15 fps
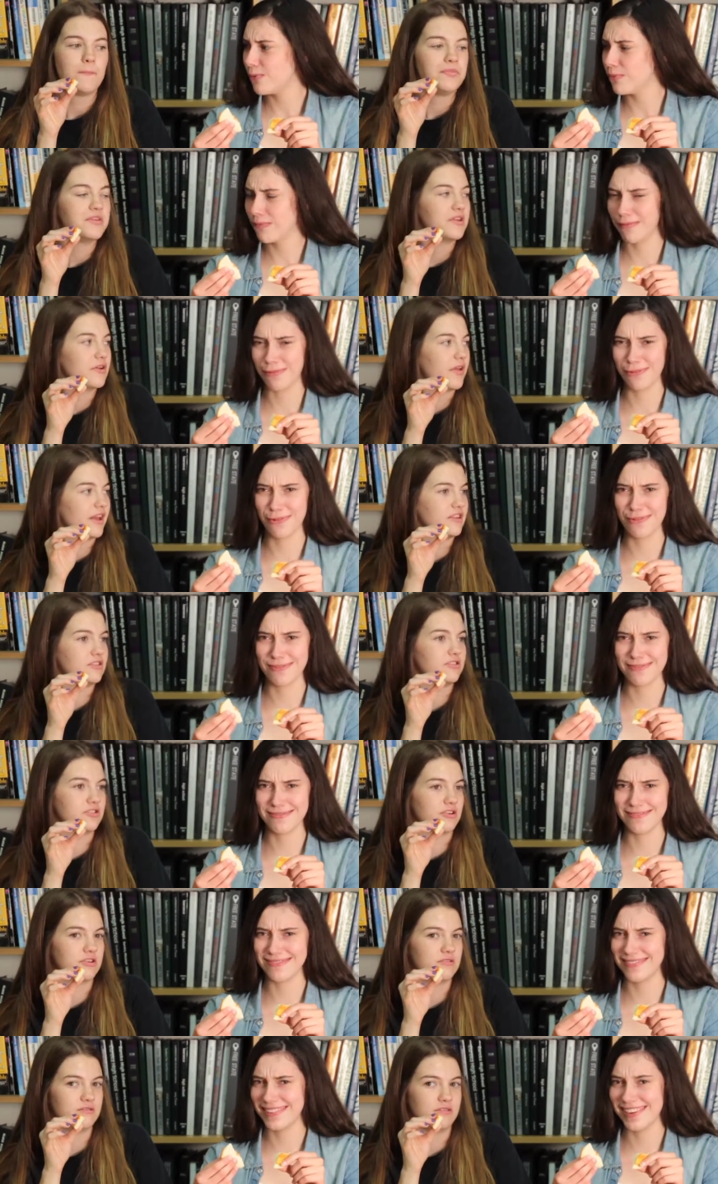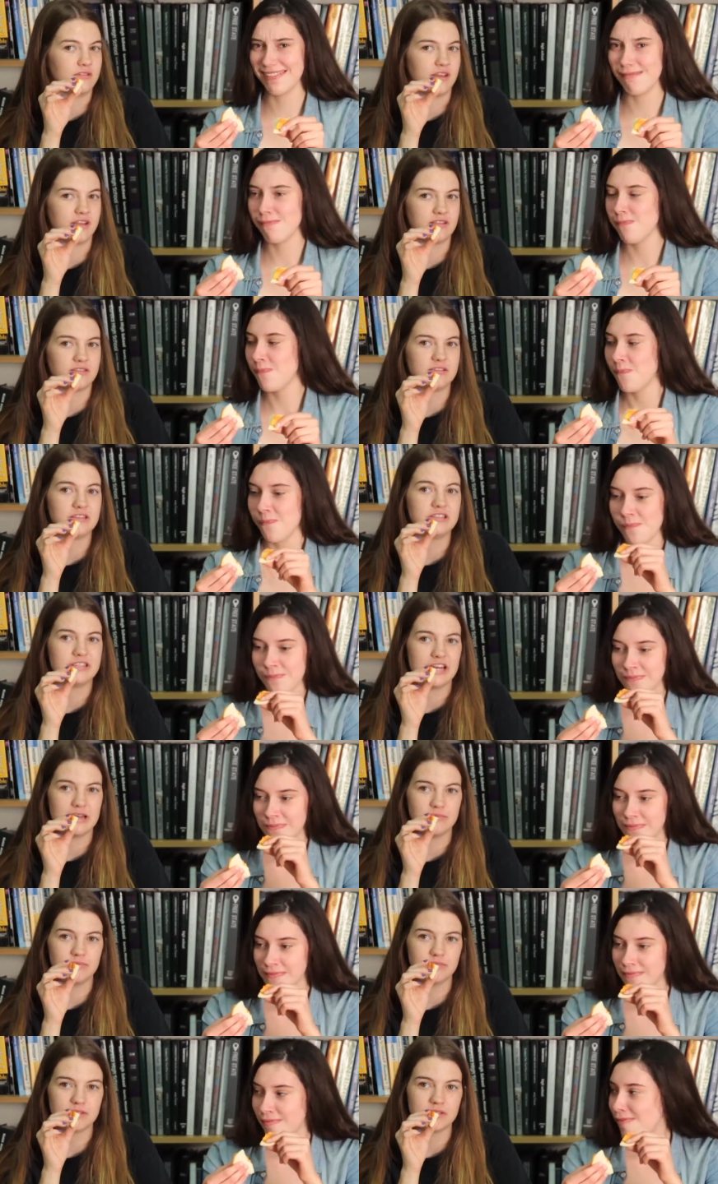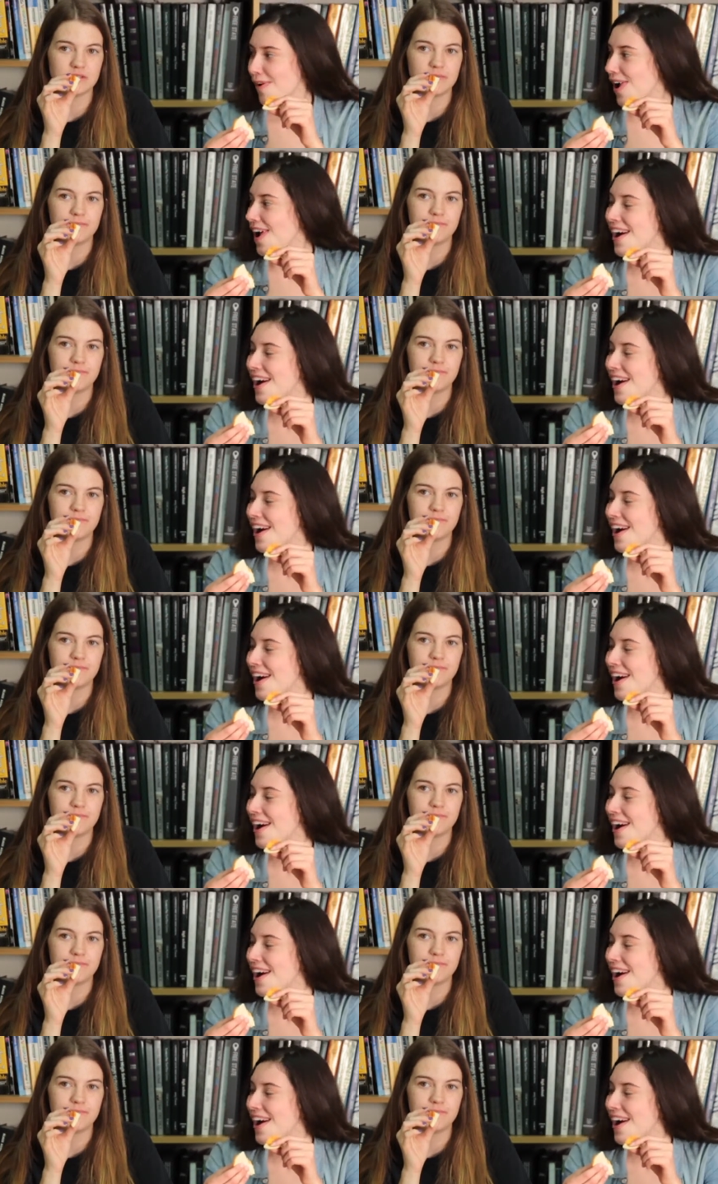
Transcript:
Speaker 1: You know, like dirt and like stems.